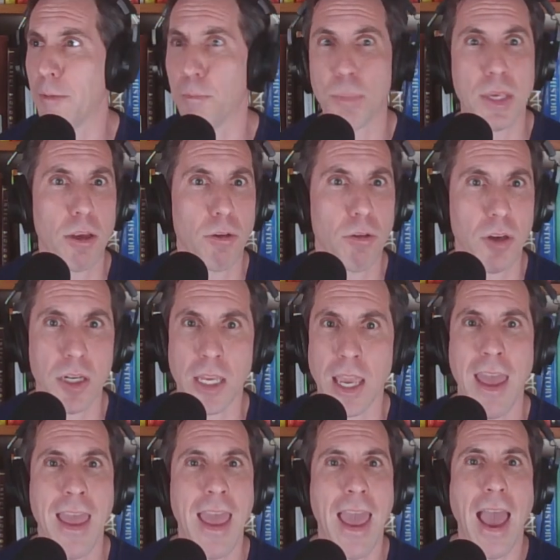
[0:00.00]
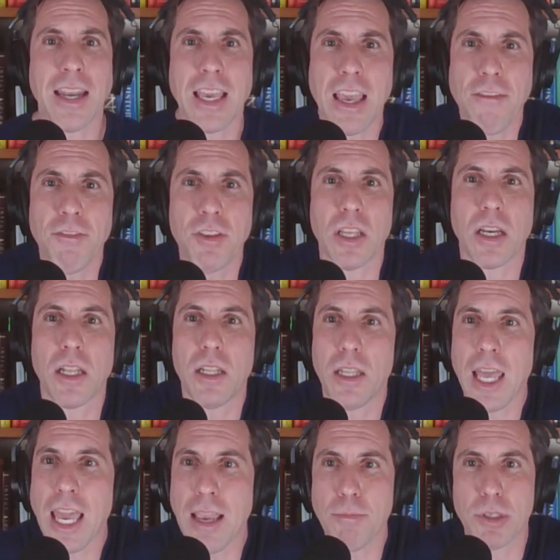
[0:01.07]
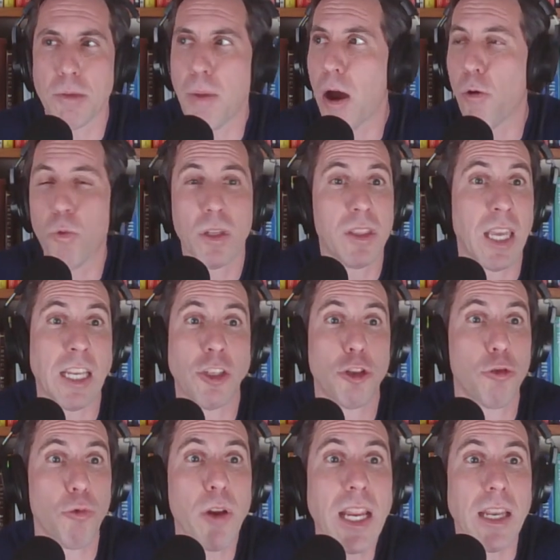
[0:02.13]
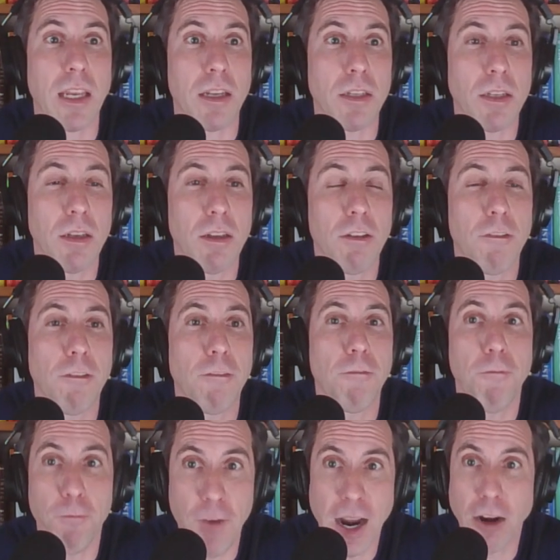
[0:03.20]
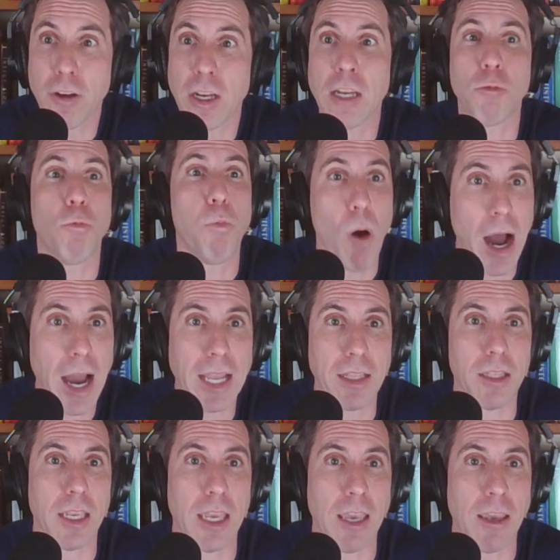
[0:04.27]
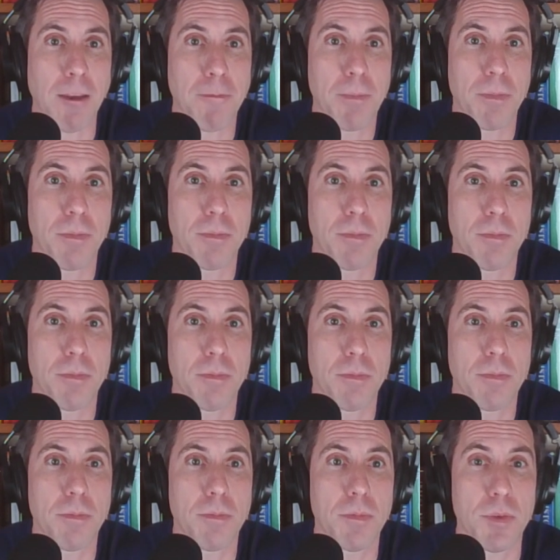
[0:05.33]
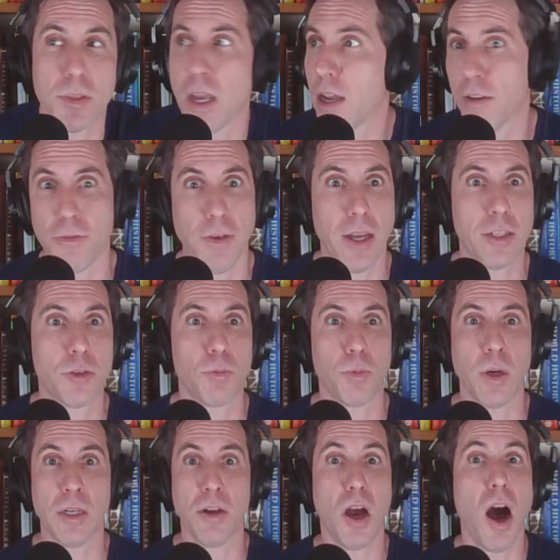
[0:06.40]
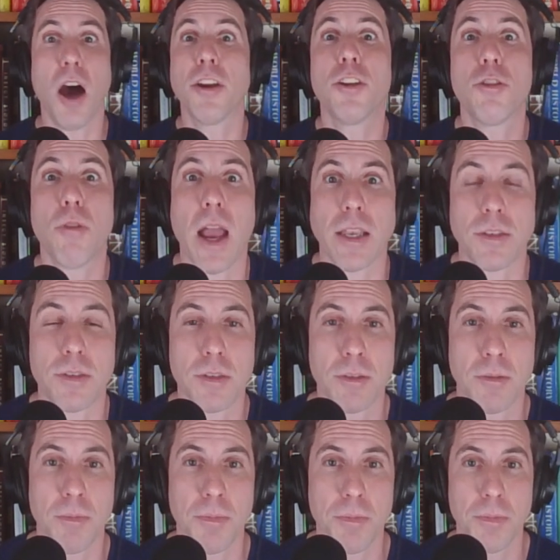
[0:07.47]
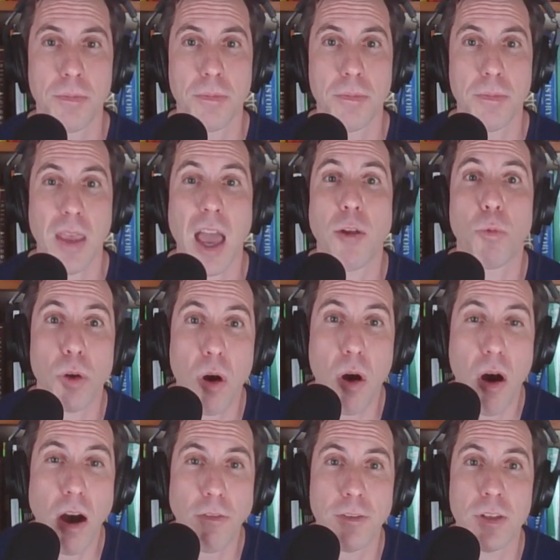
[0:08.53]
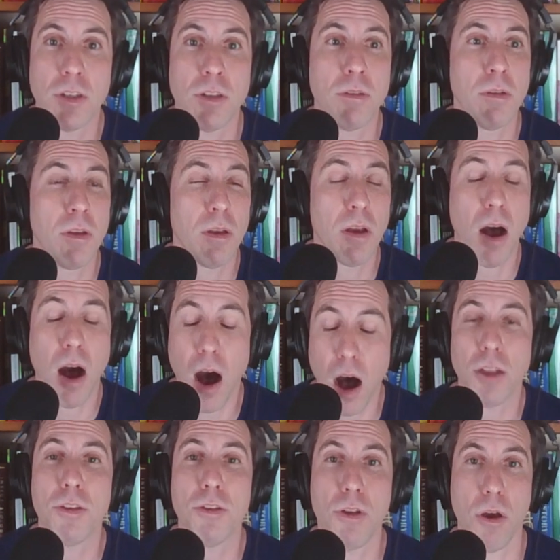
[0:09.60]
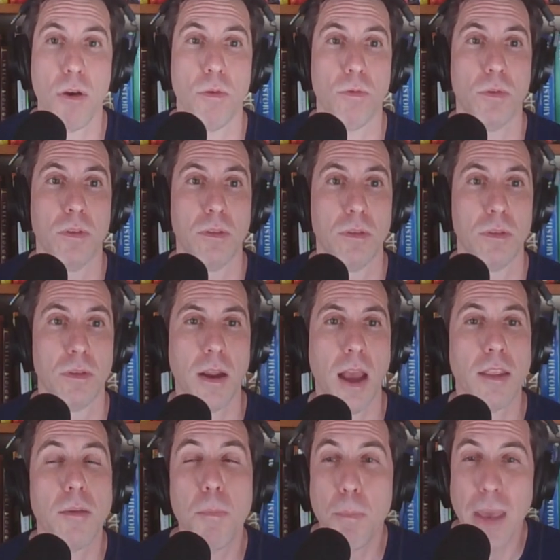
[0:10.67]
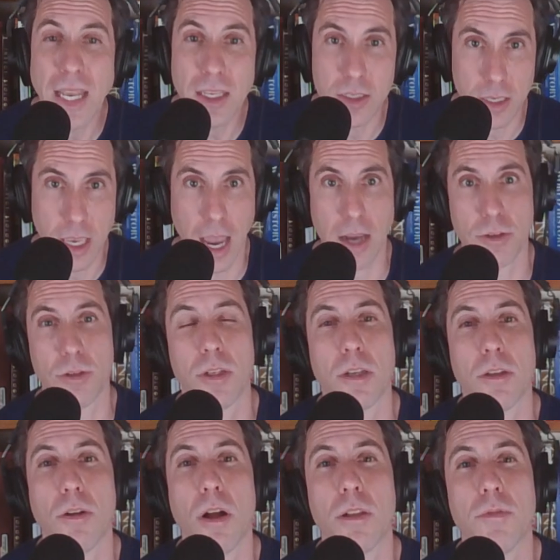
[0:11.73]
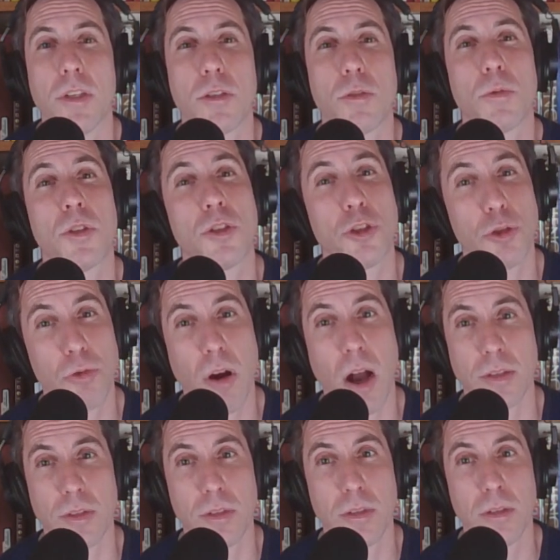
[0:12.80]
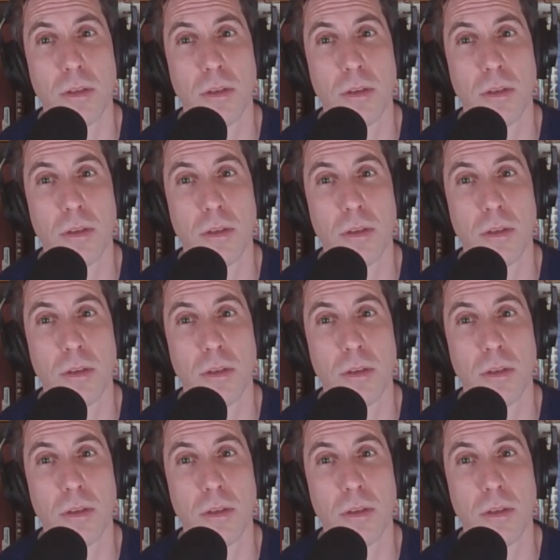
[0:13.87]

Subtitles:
purity, and even the claims about what they treated varied widely. Side effects went unaddressed and were often unknown. And the biggest casualty in all of this was trust.